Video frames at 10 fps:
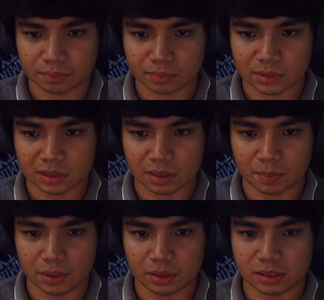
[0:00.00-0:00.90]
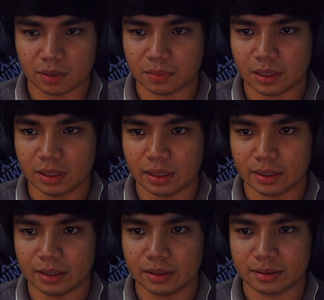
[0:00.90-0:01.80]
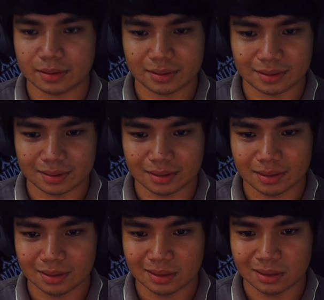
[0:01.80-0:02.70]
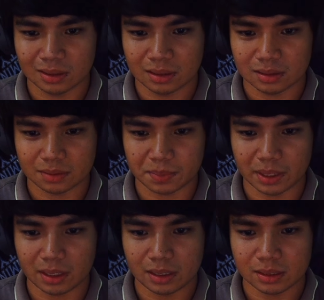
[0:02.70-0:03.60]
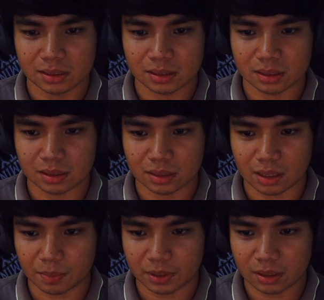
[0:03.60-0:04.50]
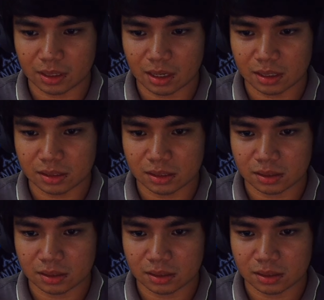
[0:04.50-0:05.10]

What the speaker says: Let's copy something here. Paste, copy the class.